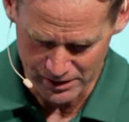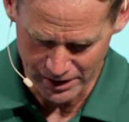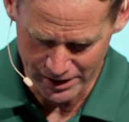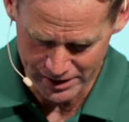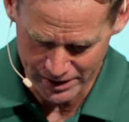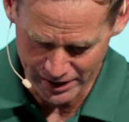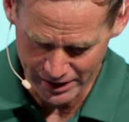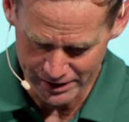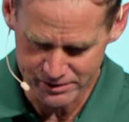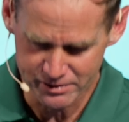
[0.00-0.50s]

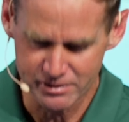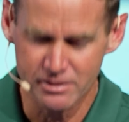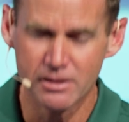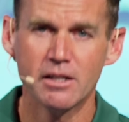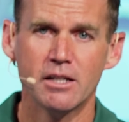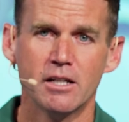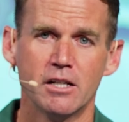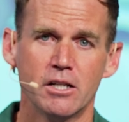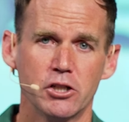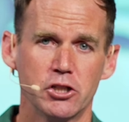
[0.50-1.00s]
And yet,
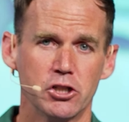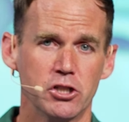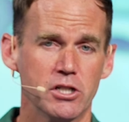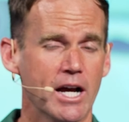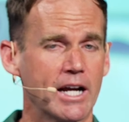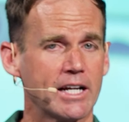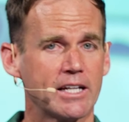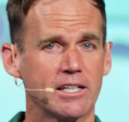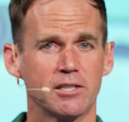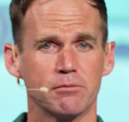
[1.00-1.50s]
you're
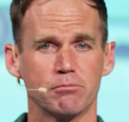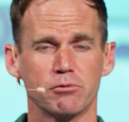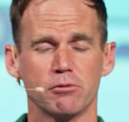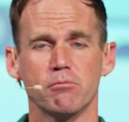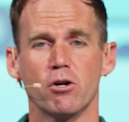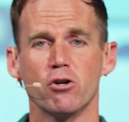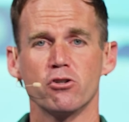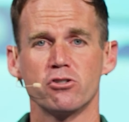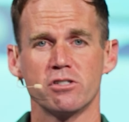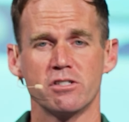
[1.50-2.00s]
not getting
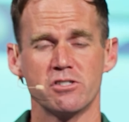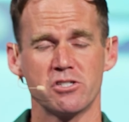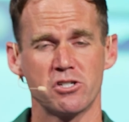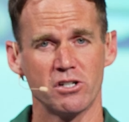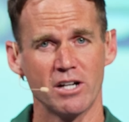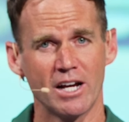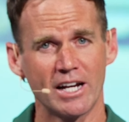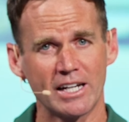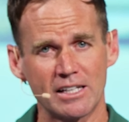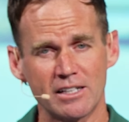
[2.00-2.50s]
promotions,
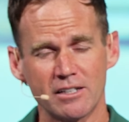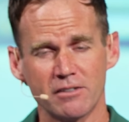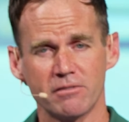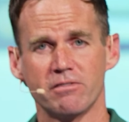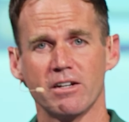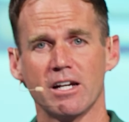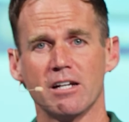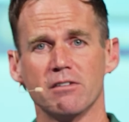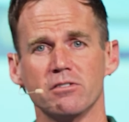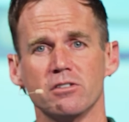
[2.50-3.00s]
you're not getting
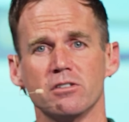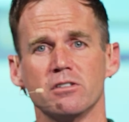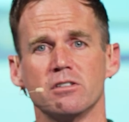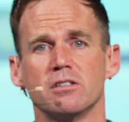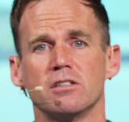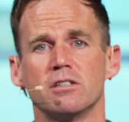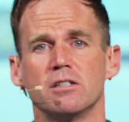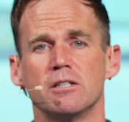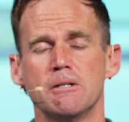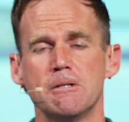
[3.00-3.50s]
favor,